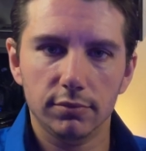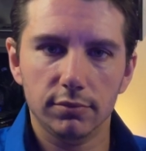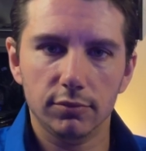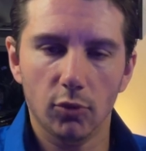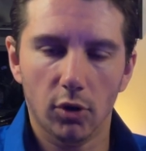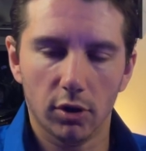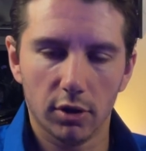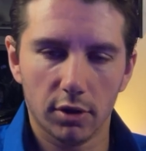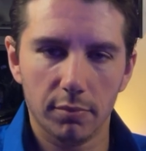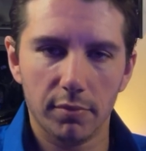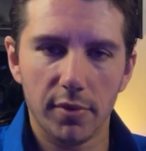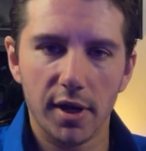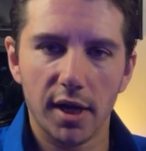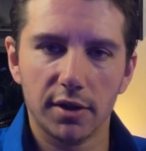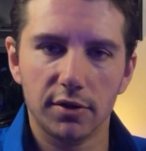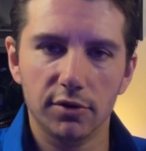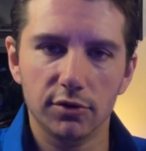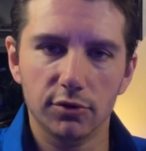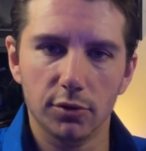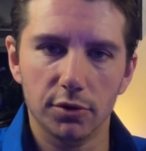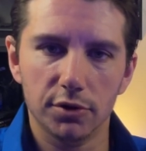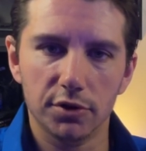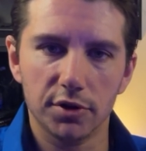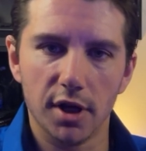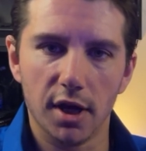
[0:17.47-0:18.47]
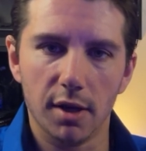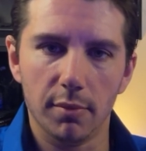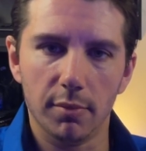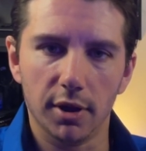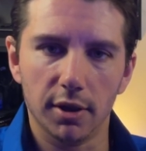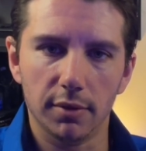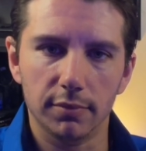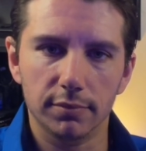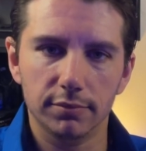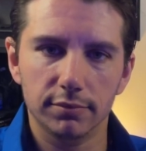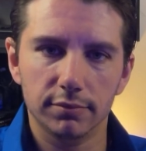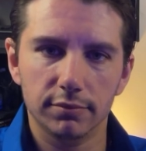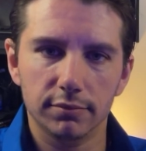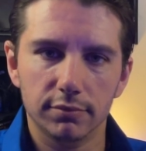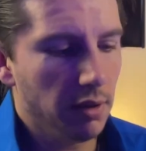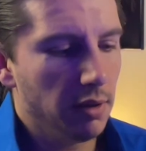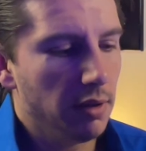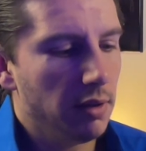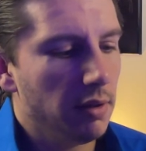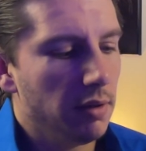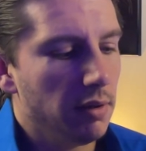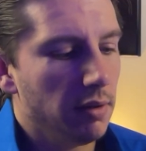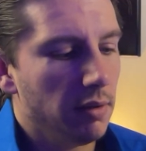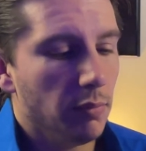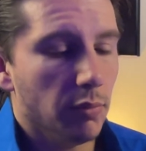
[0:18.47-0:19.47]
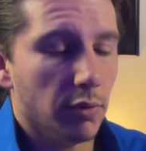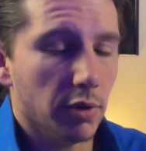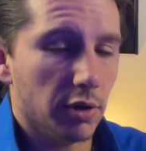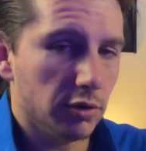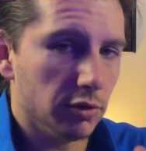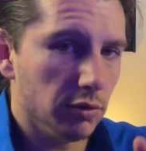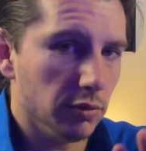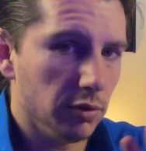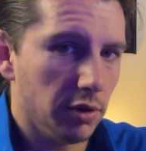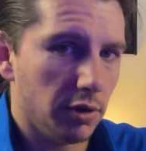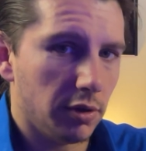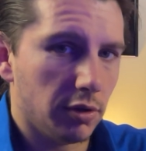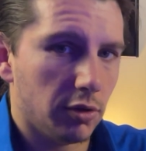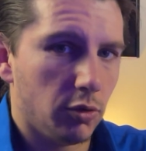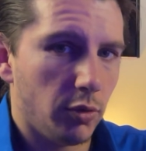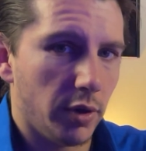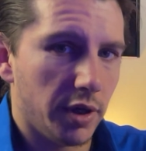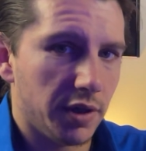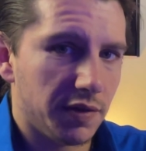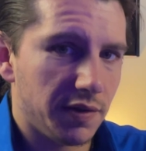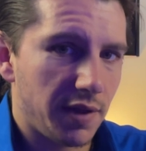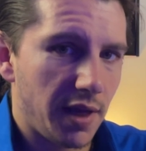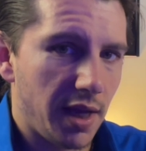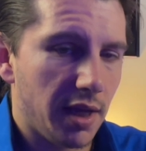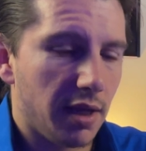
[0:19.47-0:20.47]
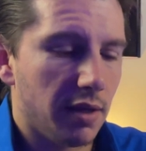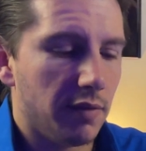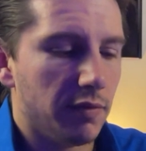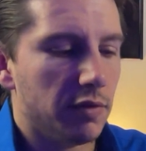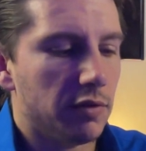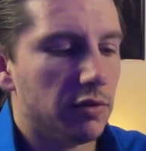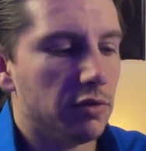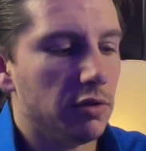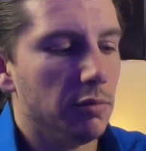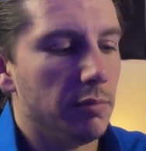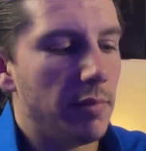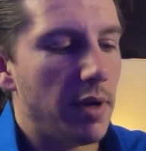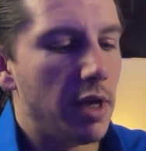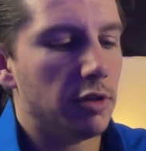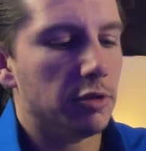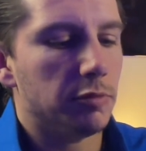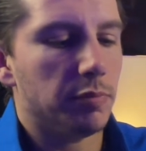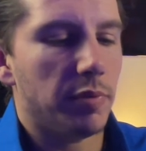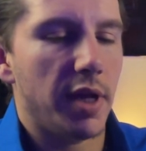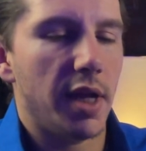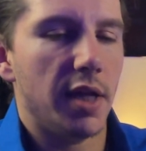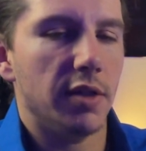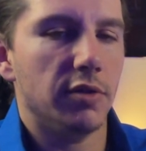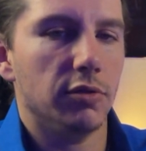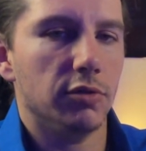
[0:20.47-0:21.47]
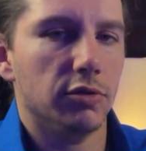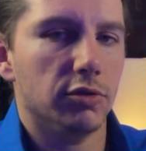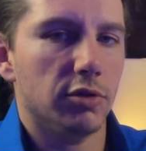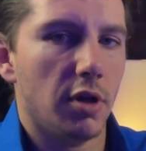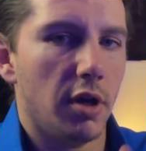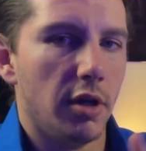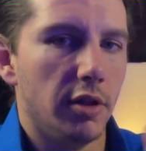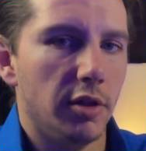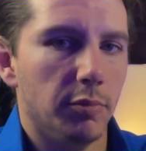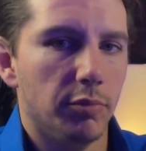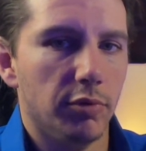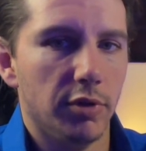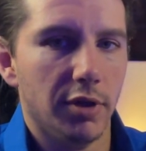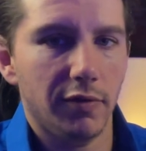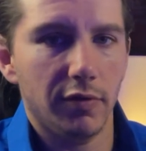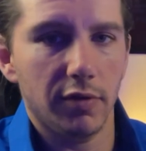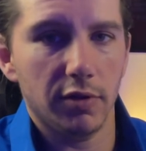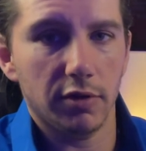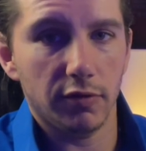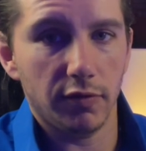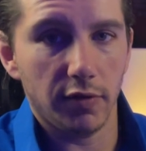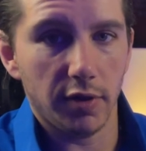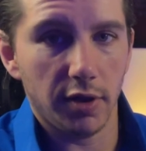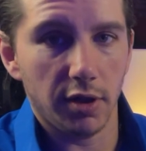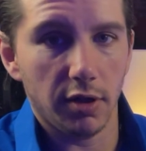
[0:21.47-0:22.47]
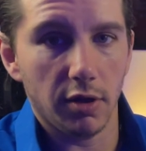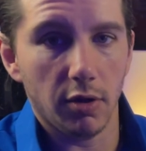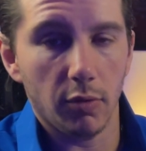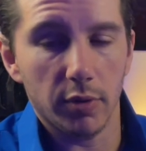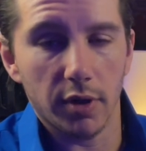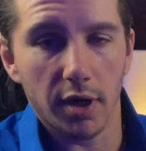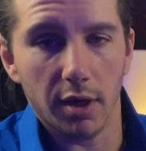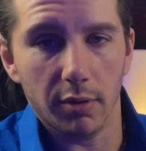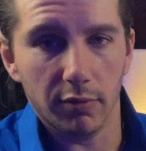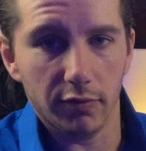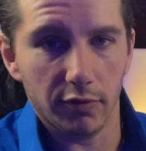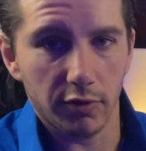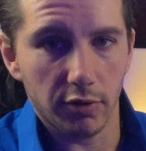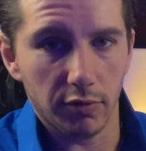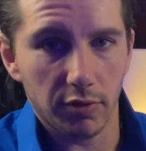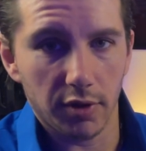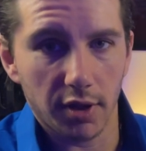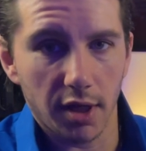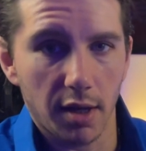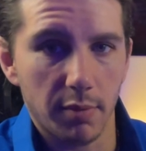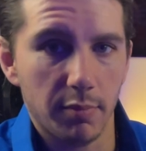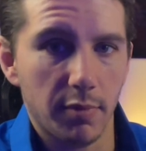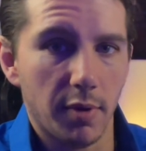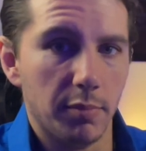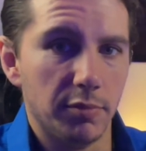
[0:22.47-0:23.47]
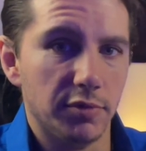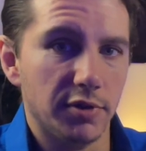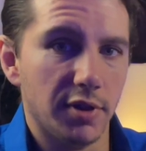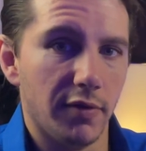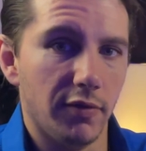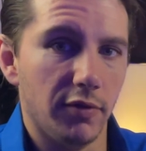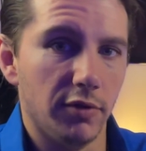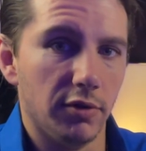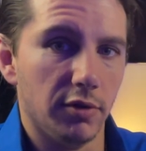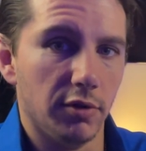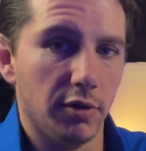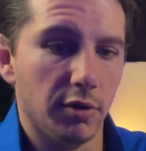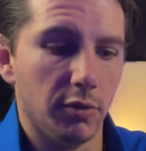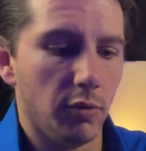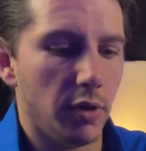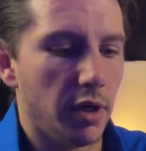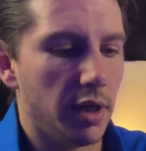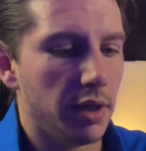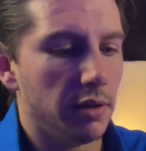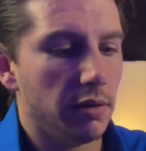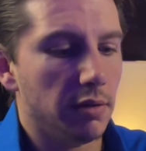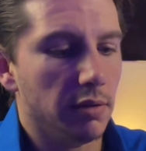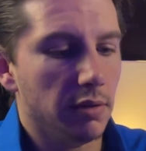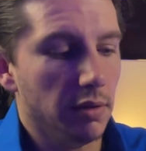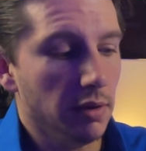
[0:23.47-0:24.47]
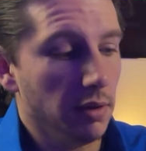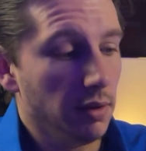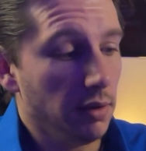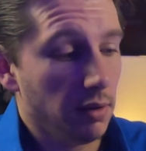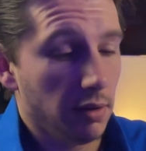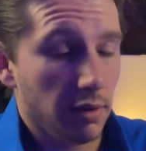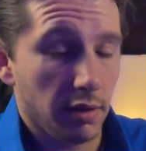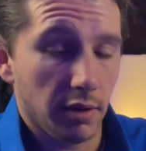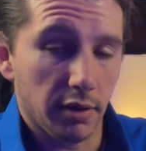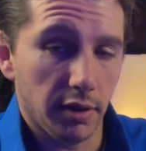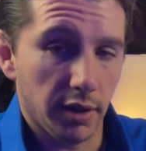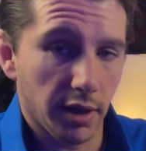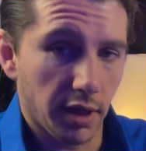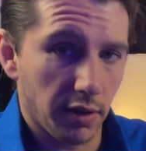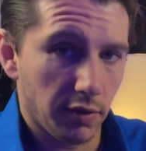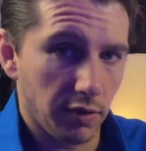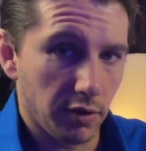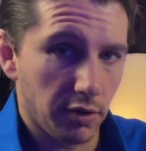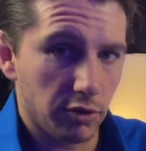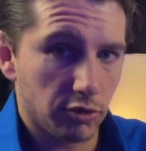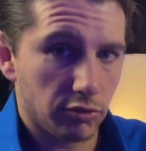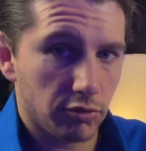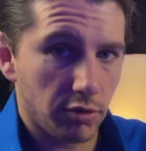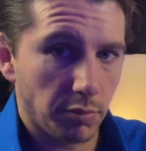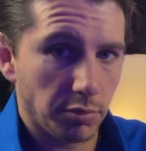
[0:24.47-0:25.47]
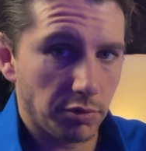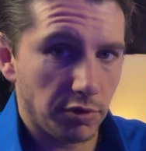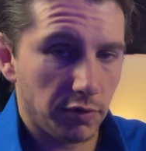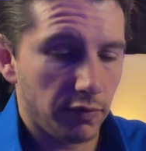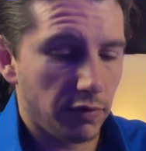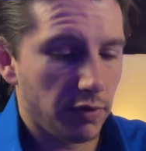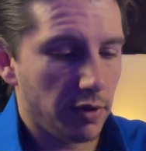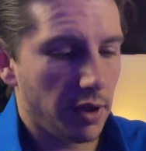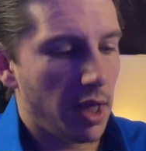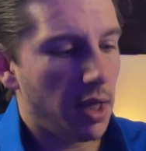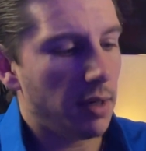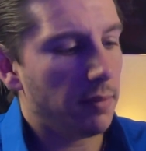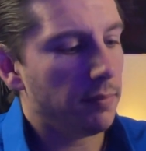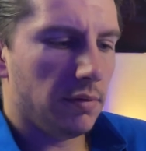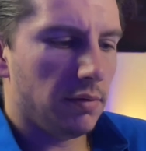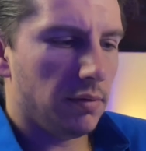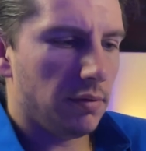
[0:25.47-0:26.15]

Welcome back to Zorz Gaming. We're going to do a little quick take of the two mouse pads you saw in the previous video when I reviewed the MM731. Link in the description for that.